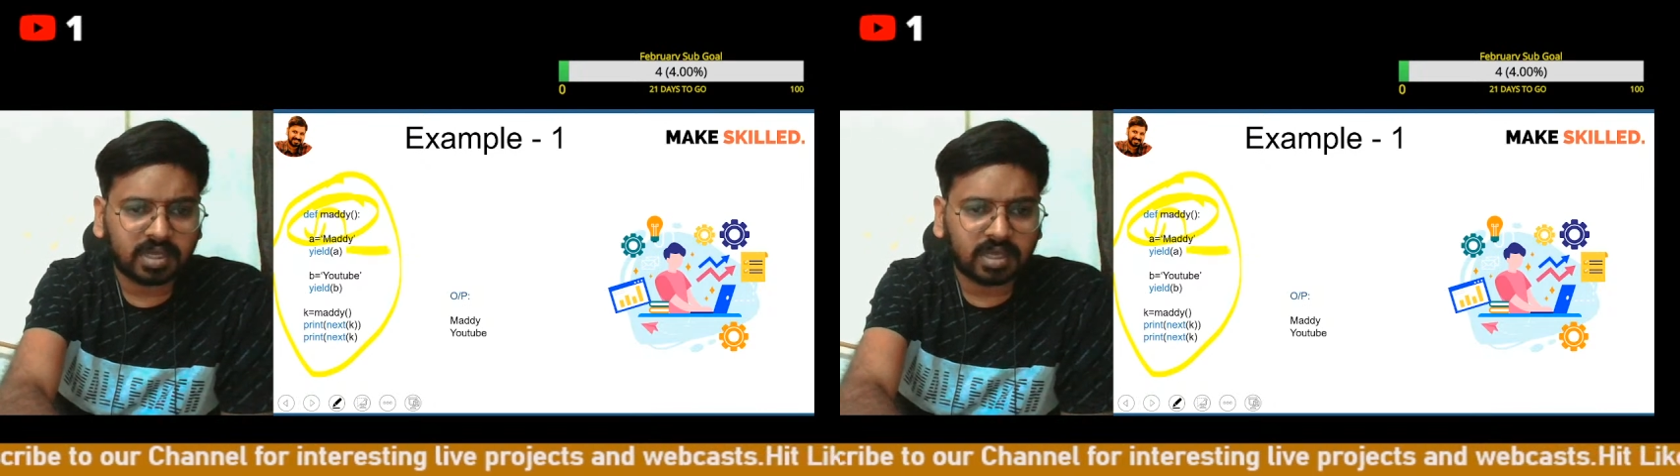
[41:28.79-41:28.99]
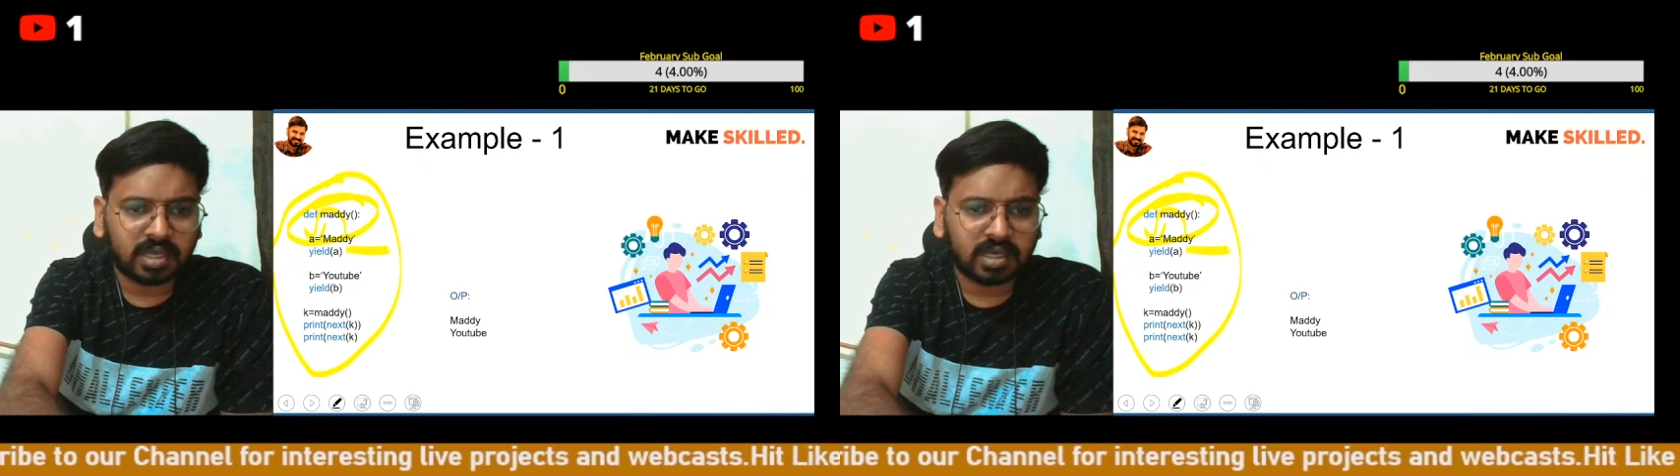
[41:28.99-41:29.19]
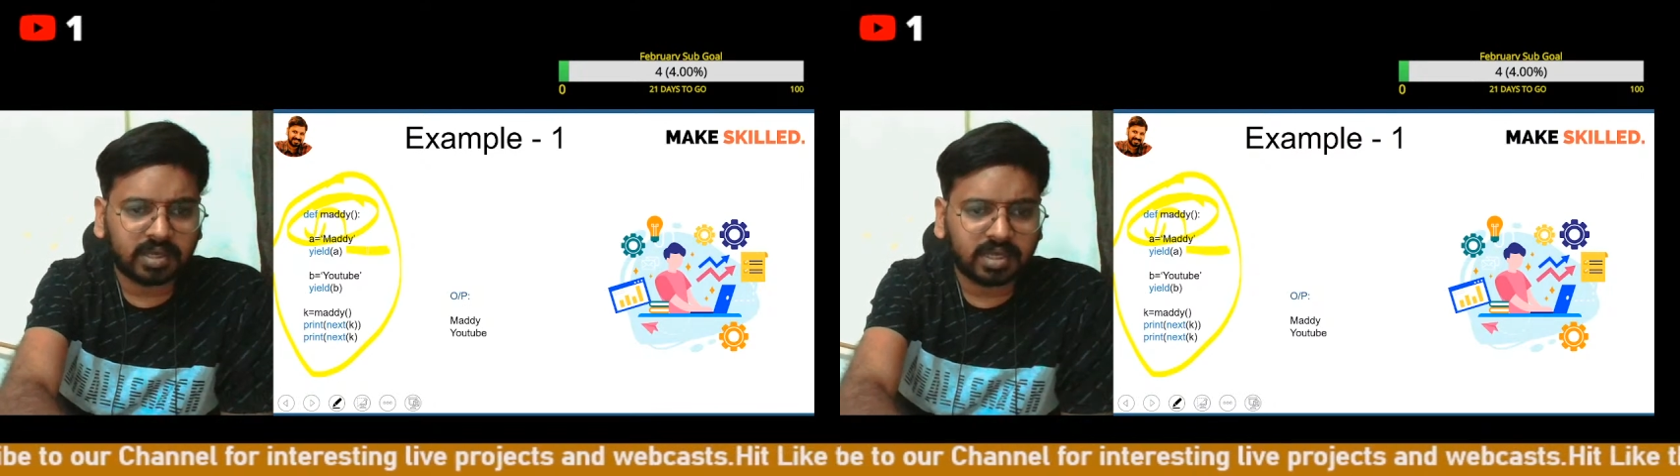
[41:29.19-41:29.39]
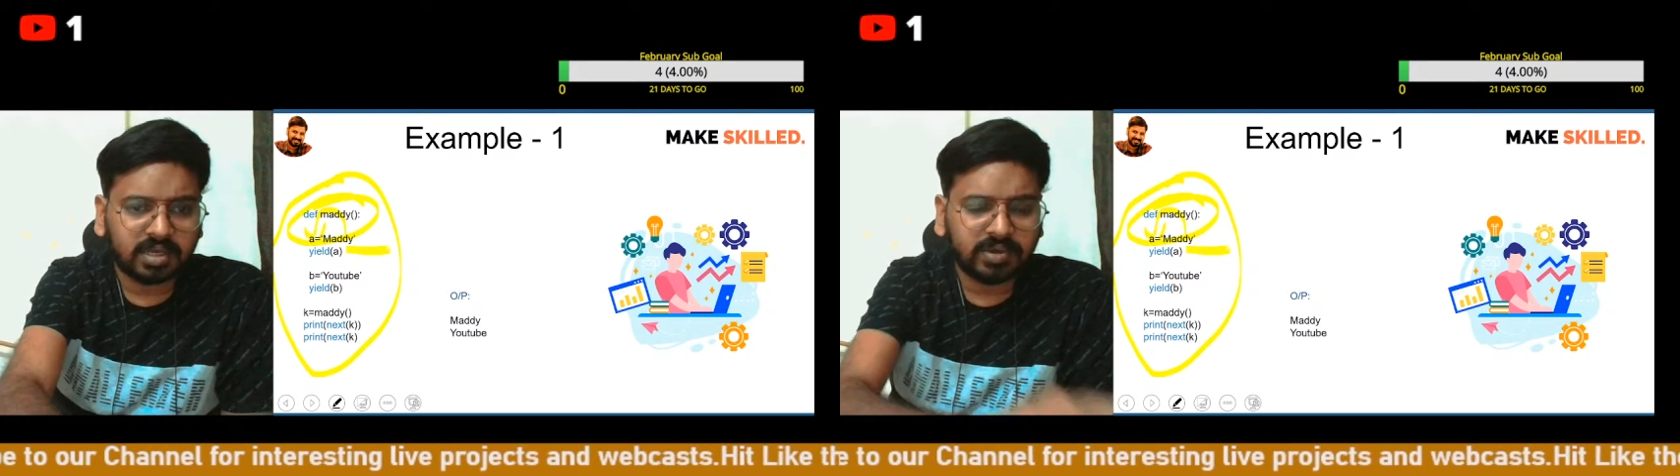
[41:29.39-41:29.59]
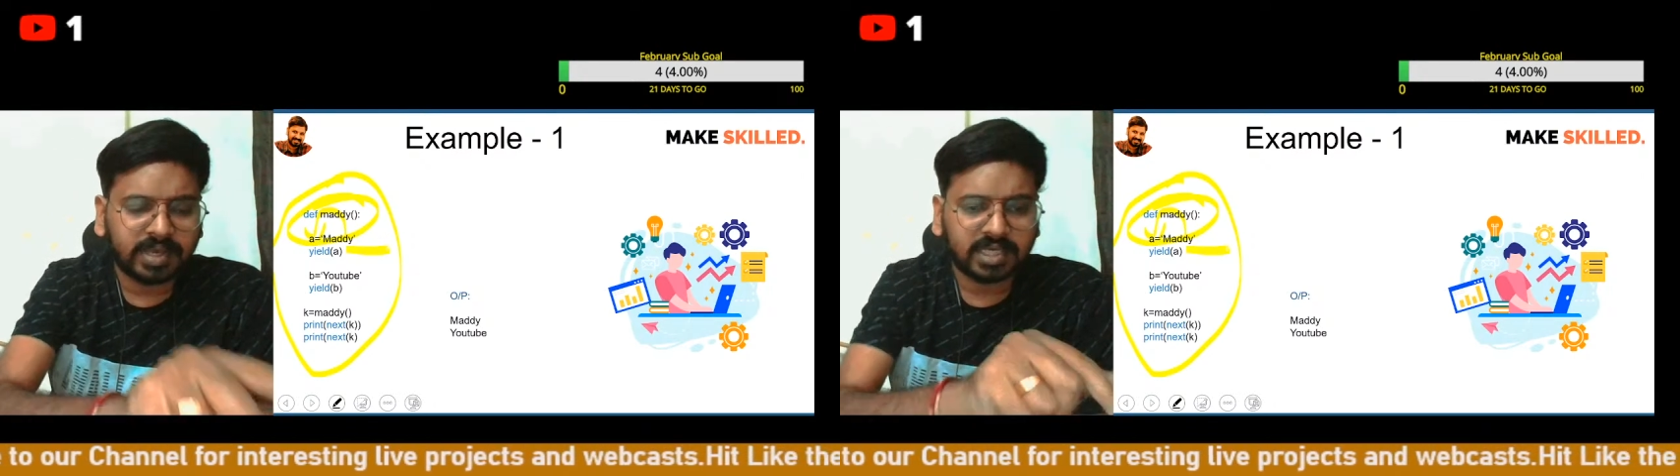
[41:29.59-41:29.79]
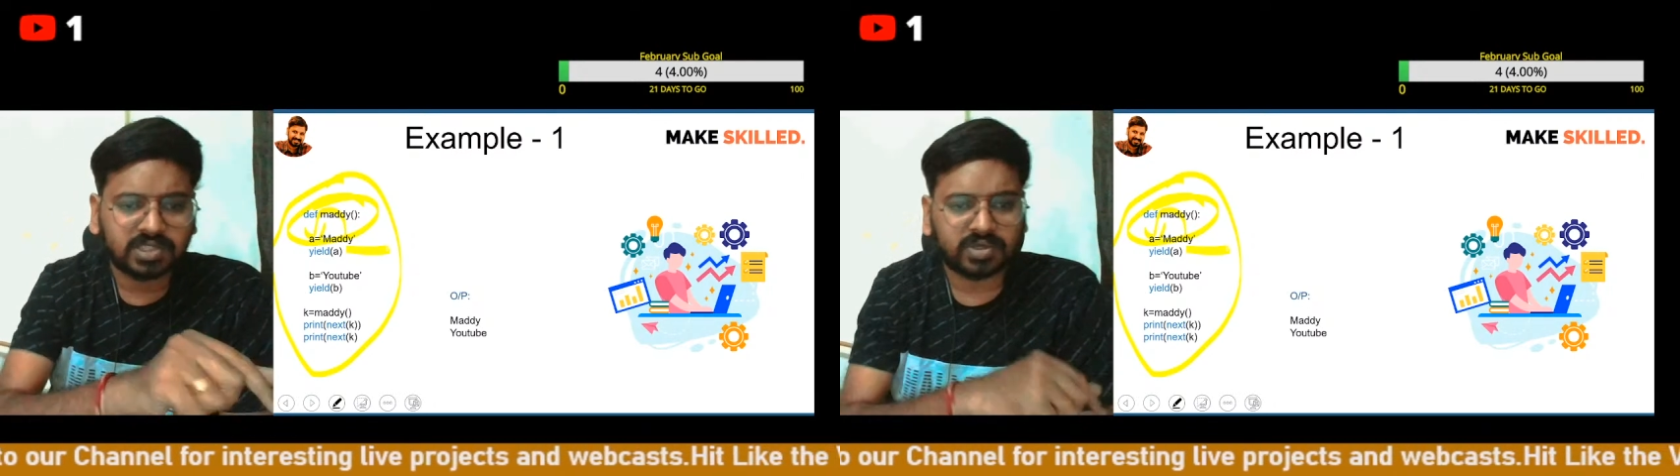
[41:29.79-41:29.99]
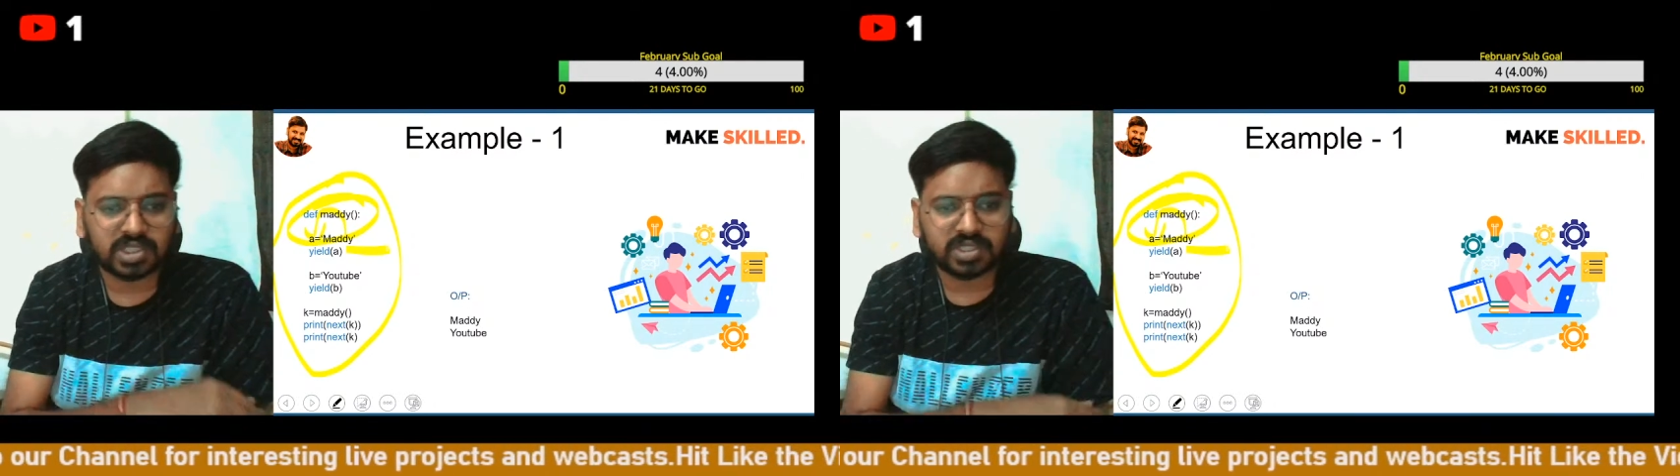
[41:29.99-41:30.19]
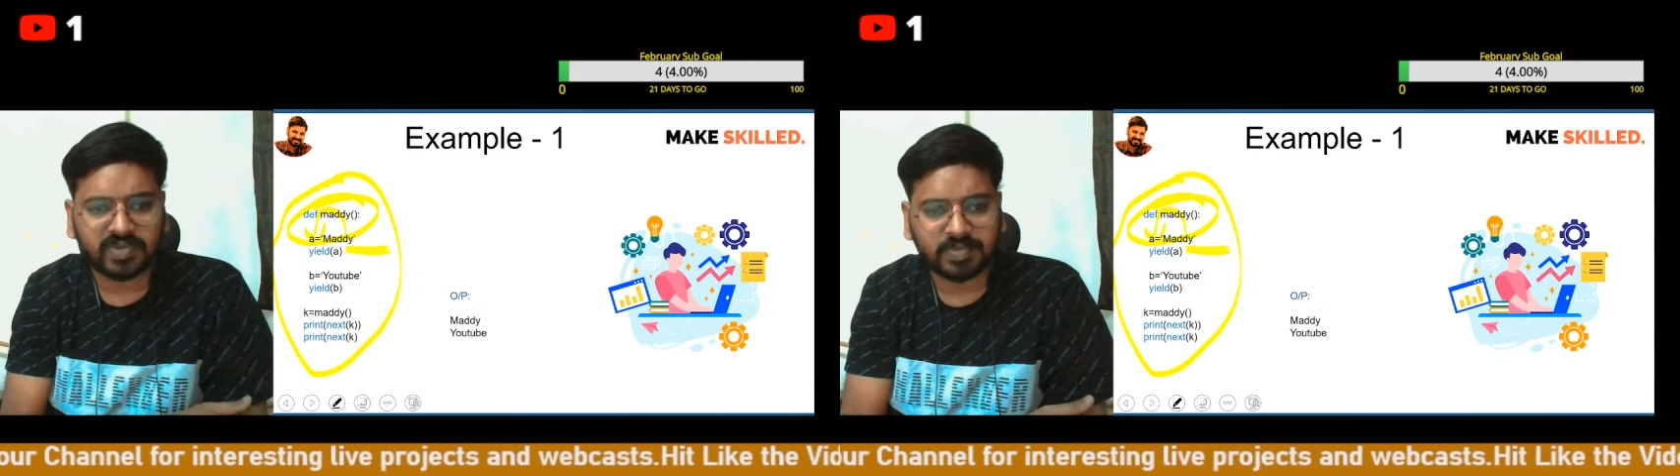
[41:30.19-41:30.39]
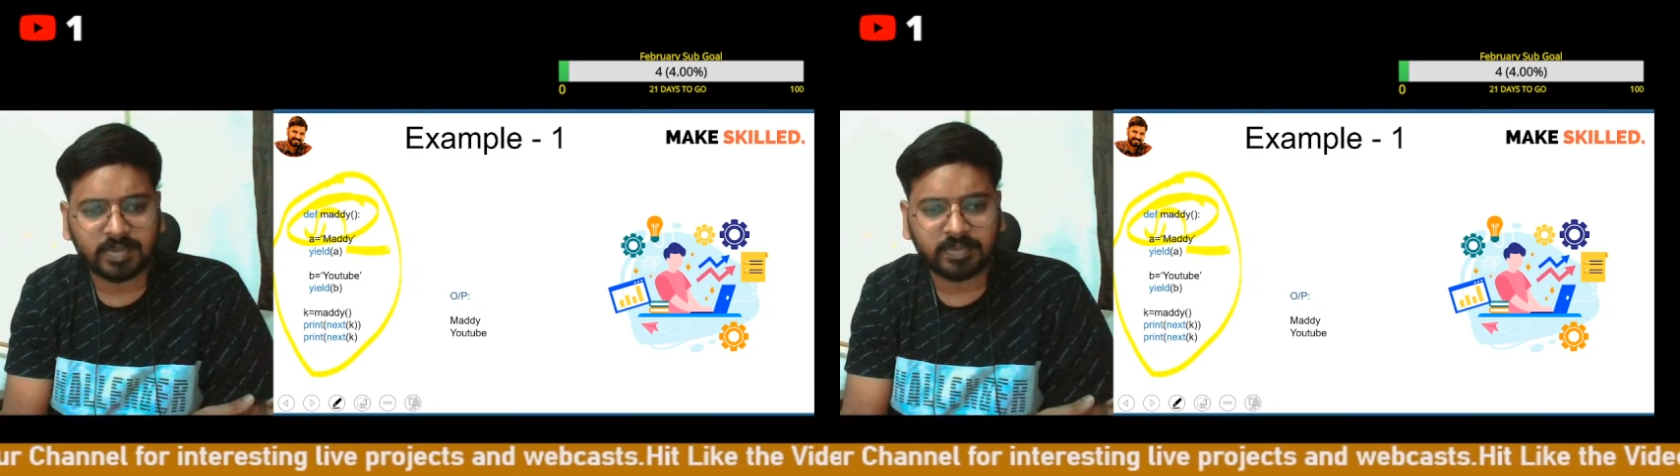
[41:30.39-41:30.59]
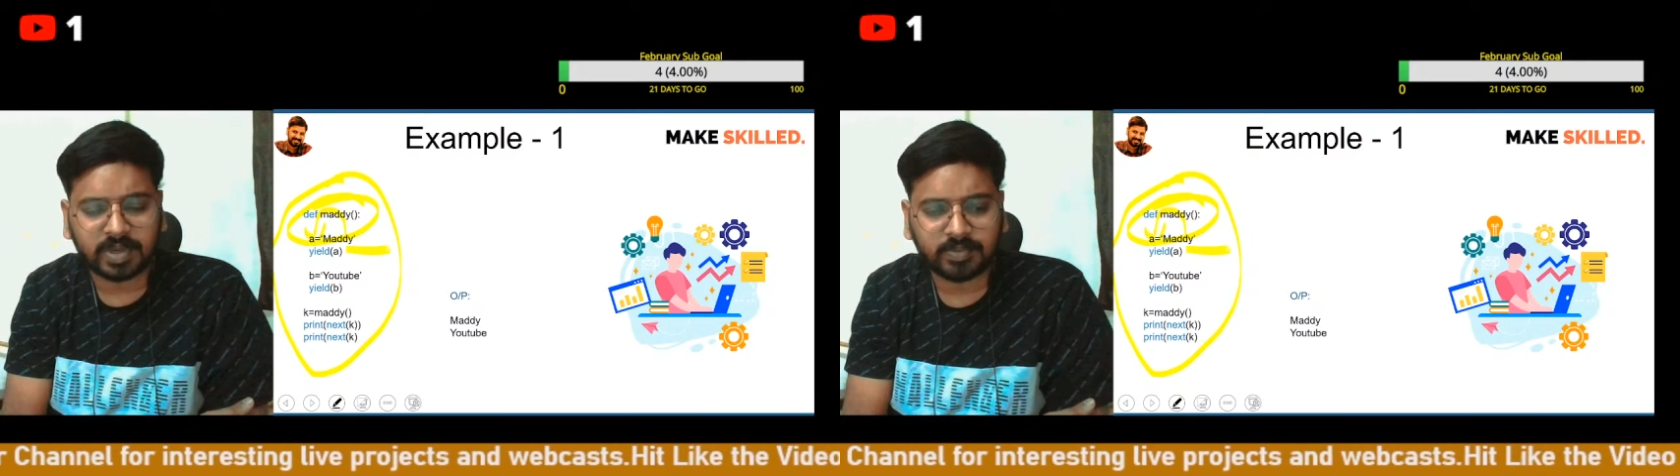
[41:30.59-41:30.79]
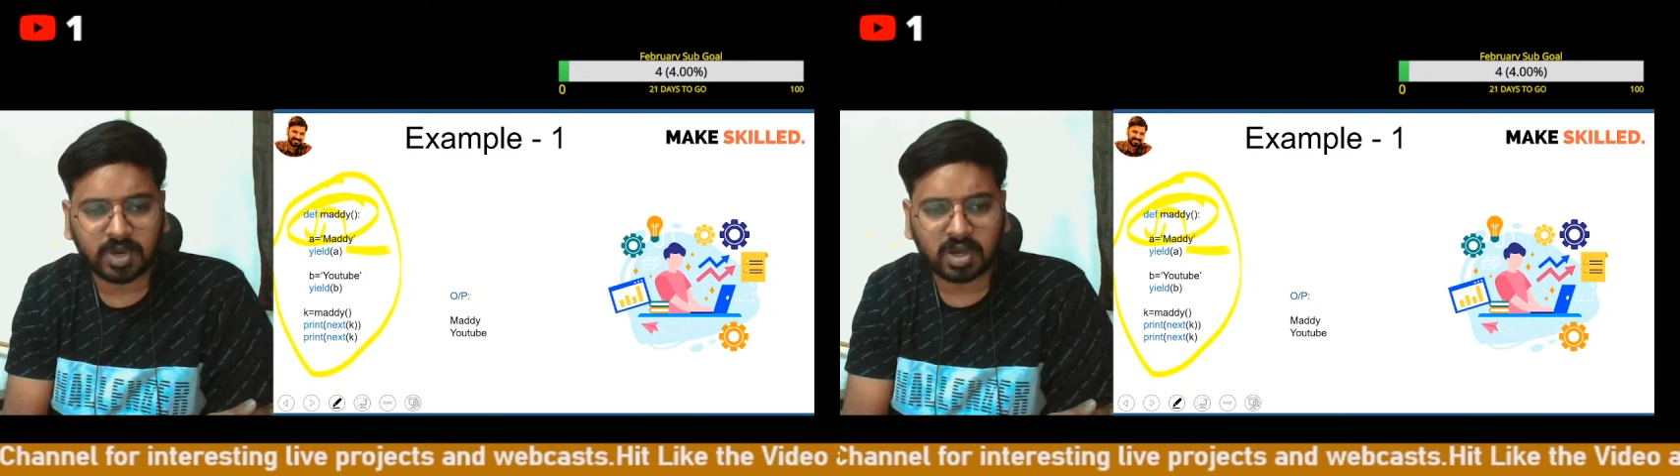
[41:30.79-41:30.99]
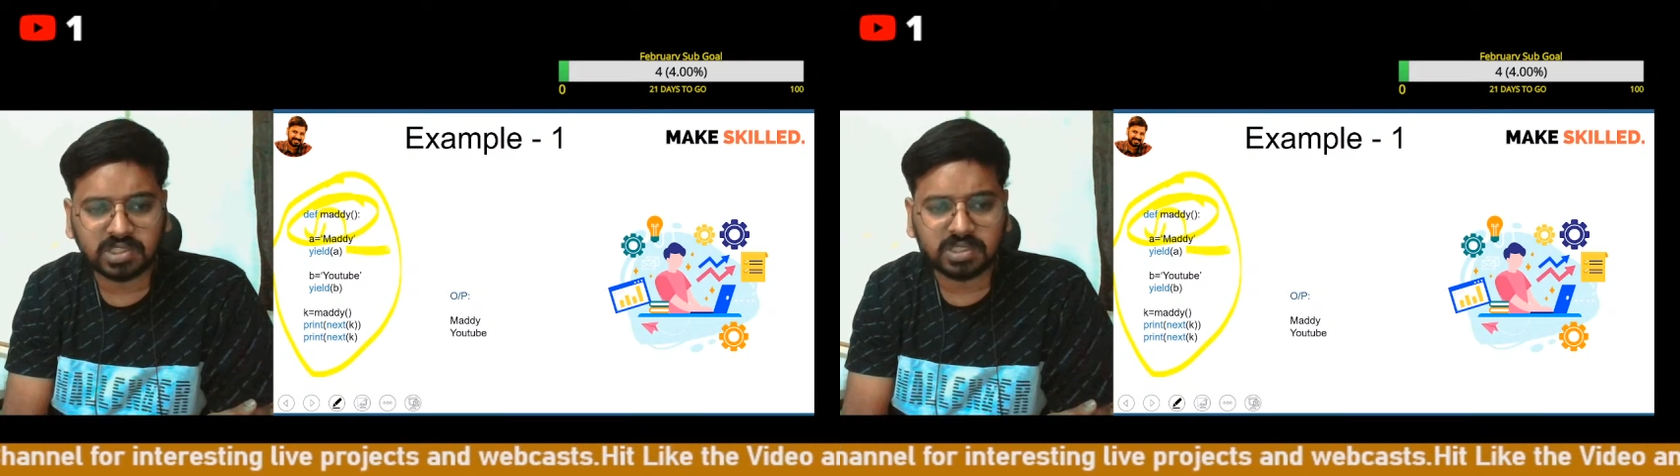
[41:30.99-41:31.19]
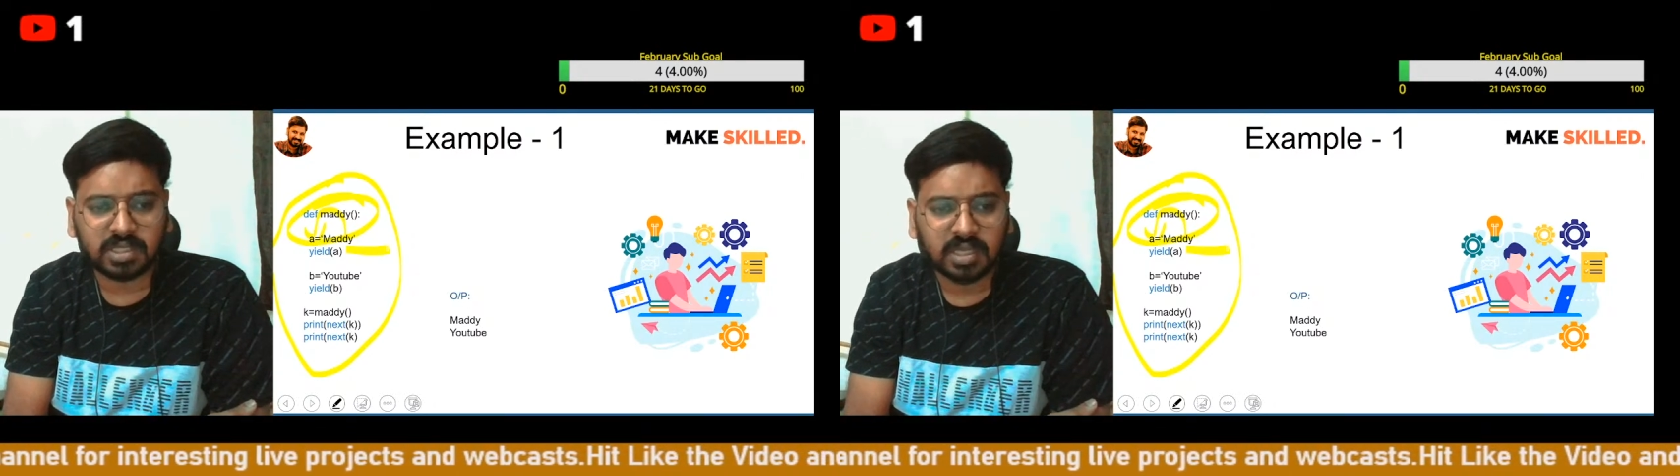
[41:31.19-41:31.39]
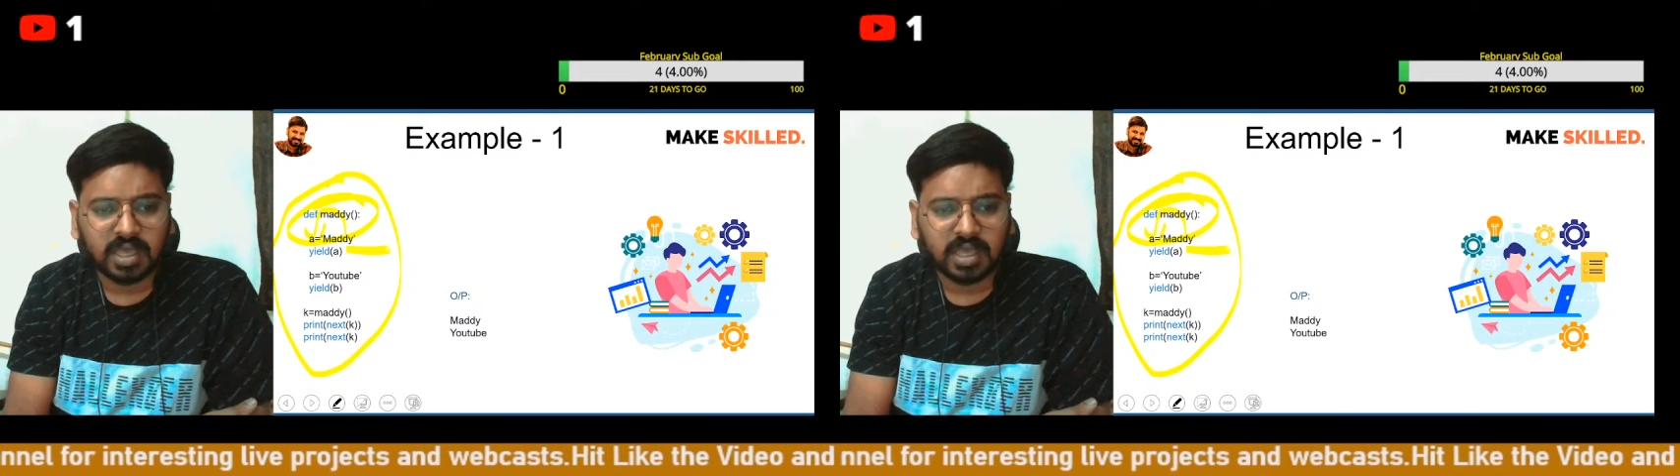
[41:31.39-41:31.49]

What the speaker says: execution will be paused,